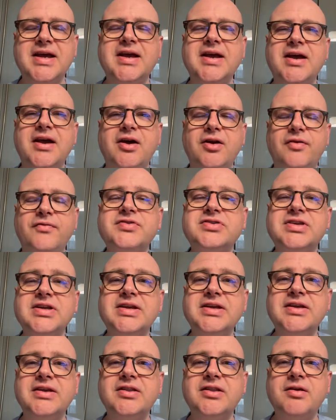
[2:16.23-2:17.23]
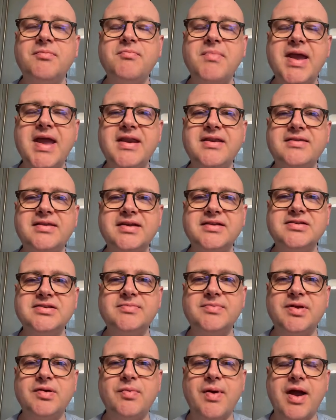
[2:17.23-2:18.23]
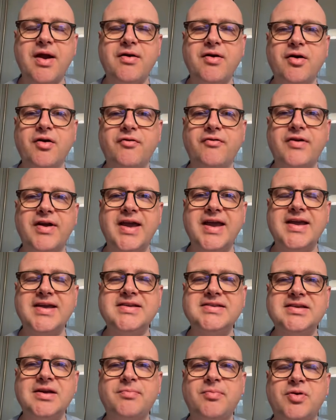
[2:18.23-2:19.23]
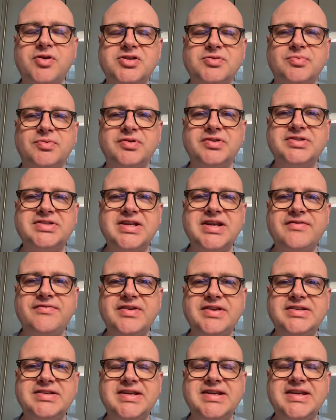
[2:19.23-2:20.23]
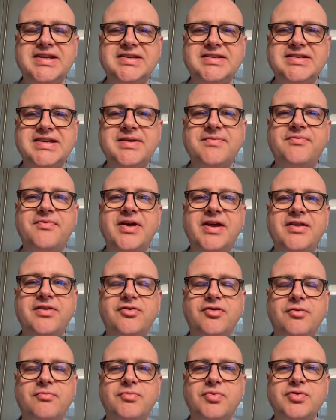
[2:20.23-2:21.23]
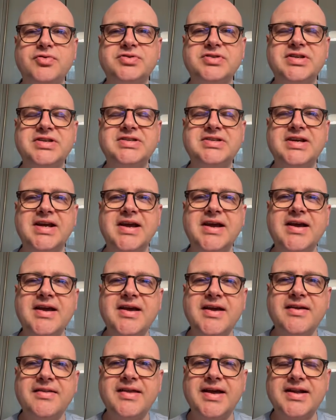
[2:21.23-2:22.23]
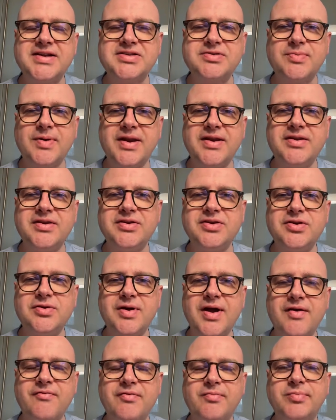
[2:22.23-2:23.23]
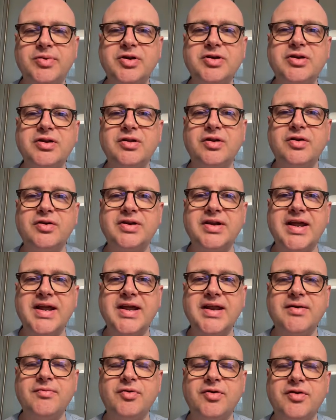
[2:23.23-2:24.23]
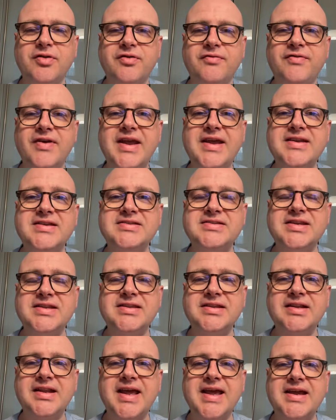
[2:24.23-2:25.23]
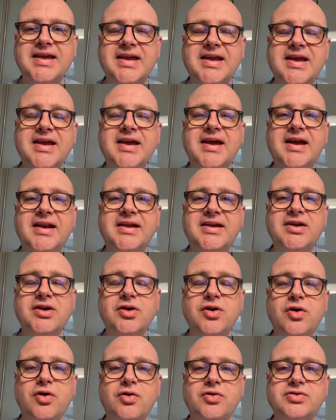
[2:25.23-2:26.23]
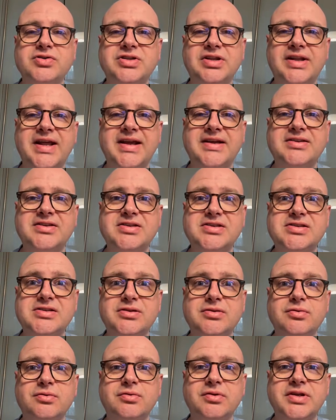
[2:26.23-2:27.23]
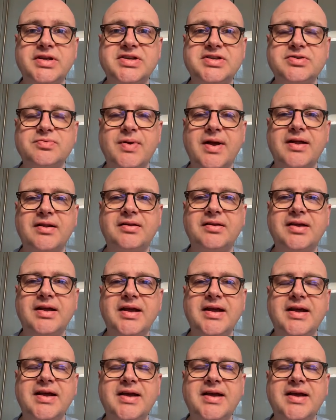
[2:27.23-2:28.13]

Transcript: And obviously, the main thing to be wary of is a possible DVT, a deep vein thrombosis. That's when you have a blood clot in one of the veins in the leg, and it can cause the leg to slowly swell.